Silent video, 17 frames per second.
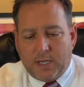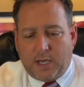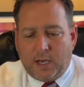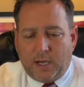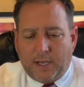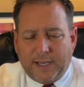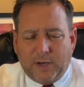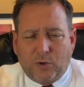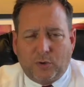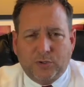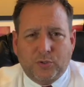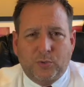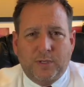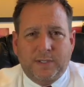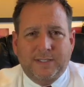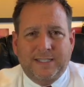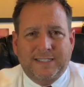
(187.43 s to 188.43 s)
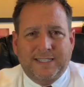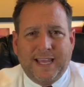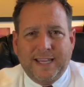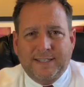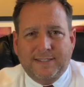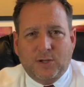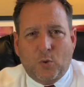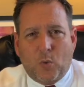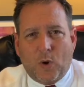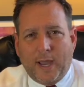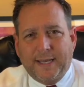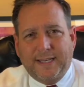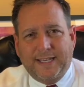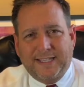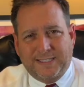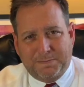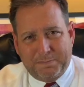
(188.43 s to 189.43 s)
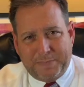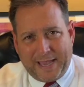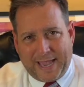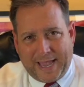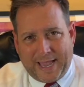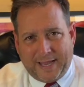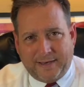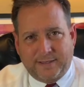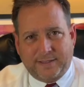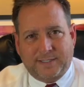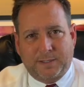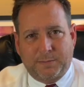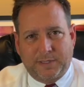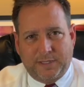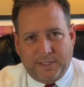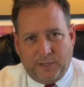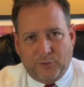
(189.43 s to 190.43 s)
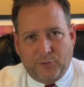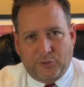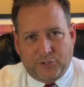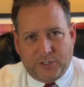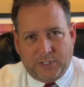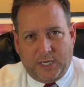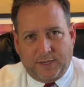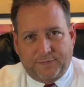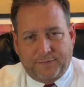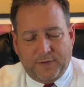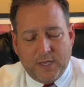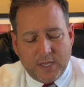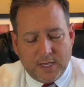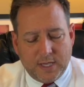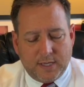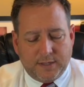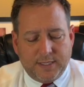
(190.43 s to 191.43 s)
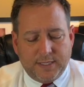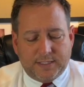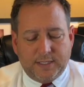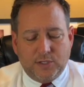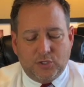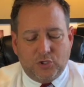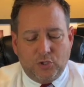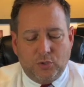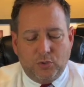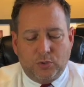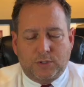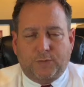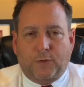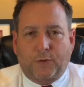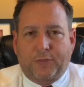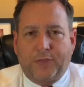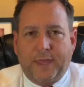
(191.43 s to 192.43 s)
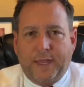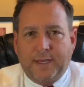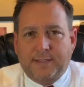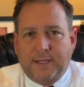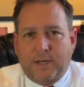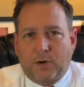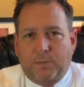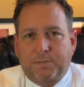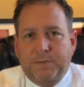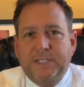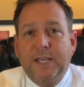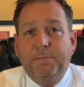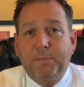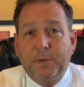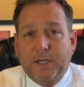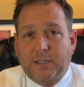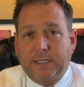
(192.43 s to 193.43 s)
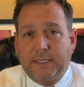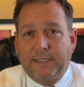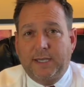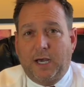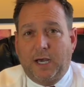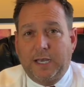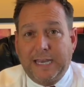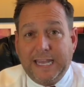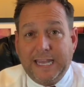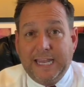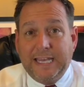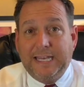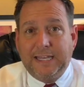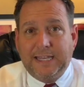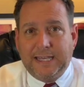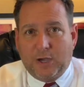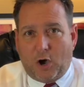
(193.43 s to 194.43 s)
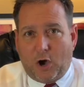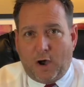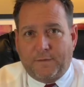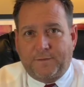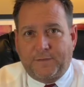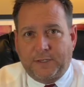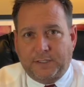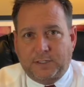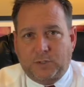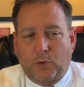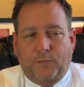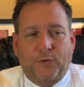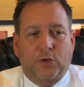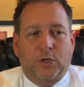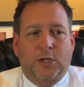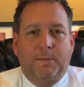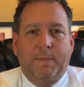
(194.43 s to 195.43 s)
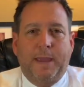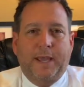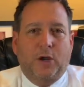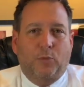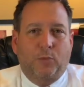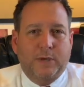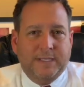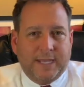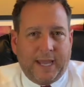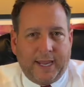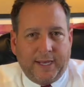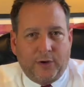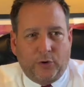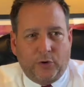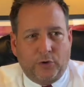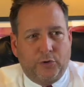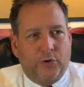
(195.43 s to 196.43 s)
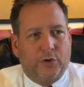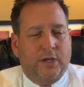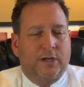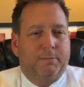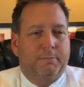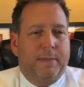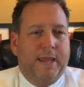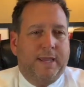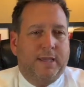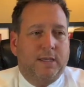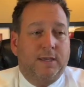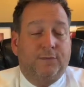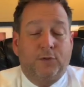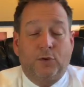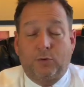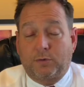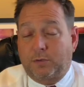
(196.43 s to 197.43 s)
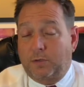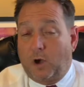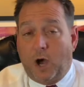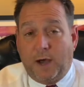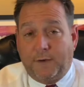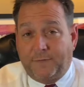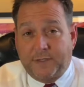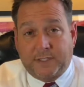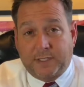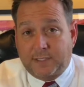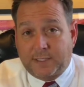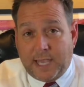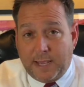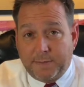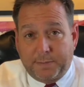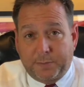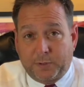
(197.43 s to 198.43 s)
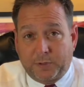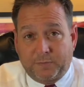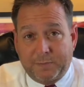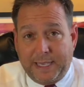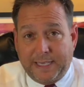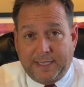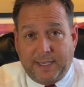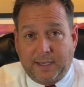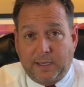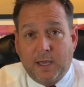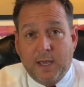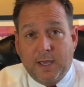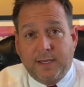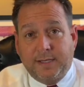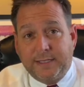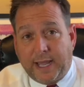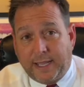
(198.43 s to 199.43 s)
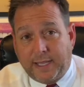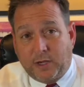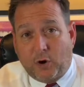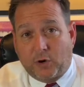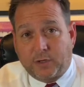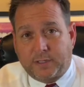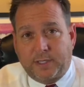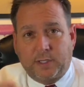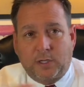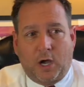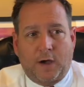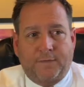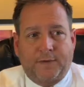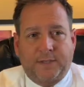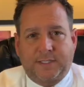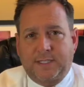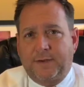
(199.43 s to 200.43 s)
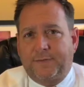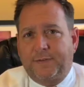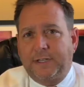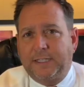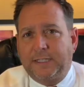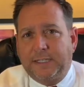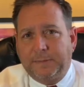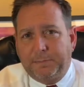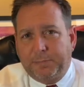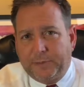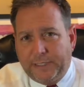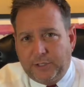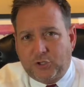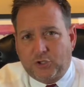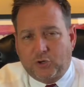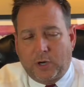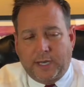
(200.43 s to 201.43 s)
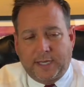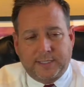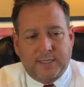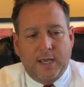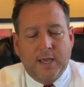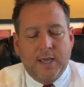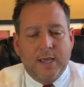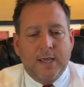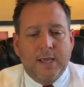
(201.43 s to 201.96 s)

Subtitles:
It also doesn't taste quite as bad as some of the other stuff. This is used for things that are typically done in the office. So if you're going to make a retainer, if your office is capable of making night guards in the office, definitely bleach trays.